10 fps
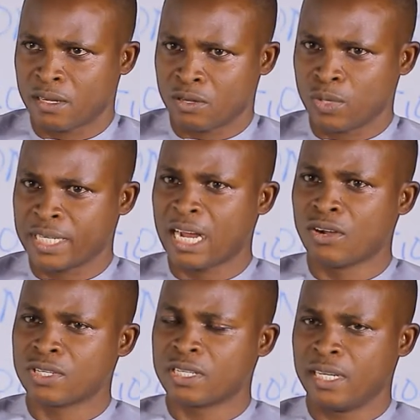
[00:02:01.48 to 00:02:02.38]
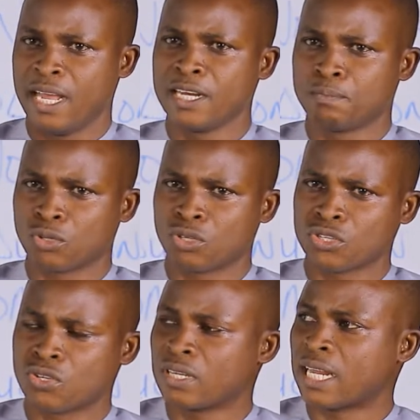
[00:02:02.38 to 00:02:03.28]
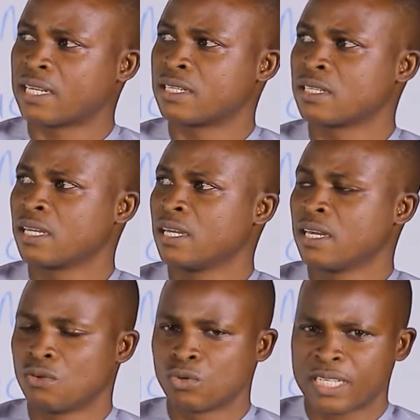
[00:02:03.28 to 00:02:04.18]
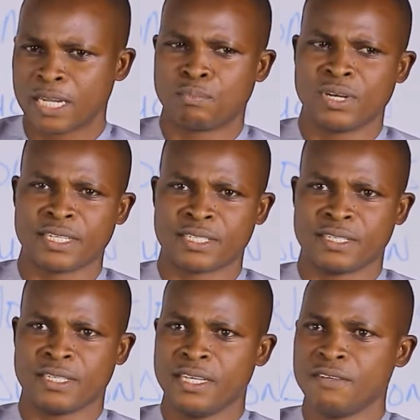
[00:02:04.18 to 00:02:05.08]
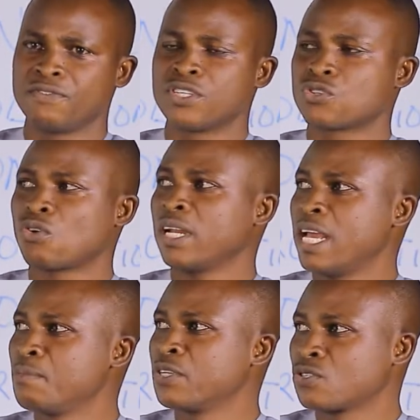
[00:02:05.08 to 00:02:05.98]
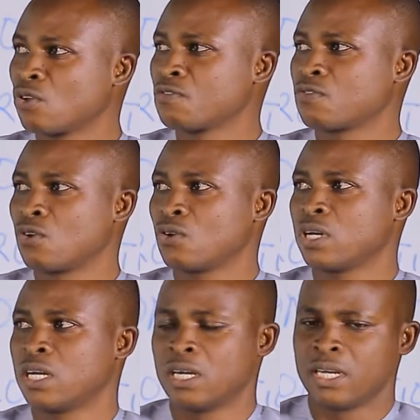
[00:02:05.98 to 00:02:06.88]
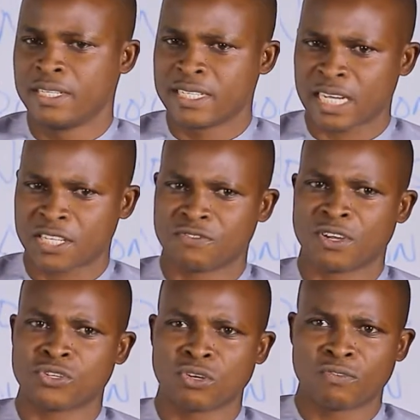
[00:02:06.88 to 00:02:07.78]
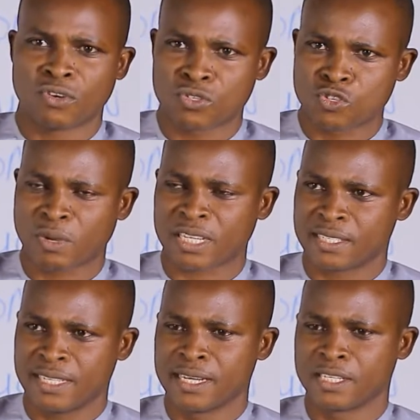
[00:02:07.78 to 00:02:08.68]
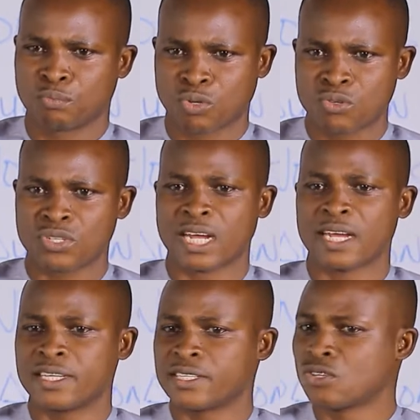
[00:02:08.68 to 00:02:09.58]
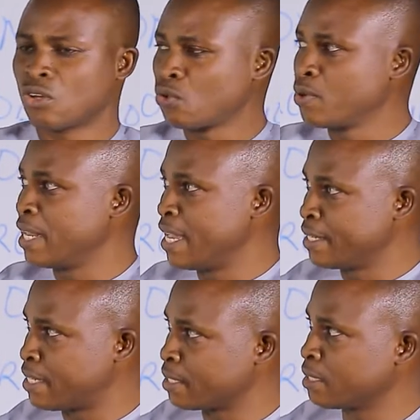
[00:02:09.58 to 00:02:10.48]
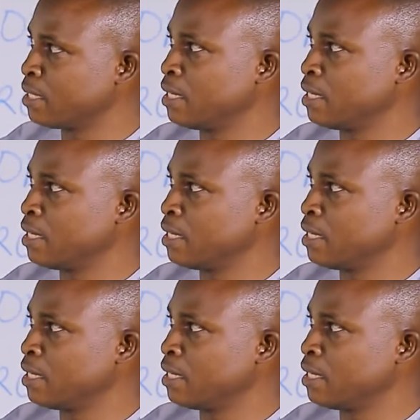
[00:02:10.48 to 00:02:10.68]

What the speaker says: Without any production that will take place, if the sole aim is not for the satisfaction of consumers, then the producer is not doing anything.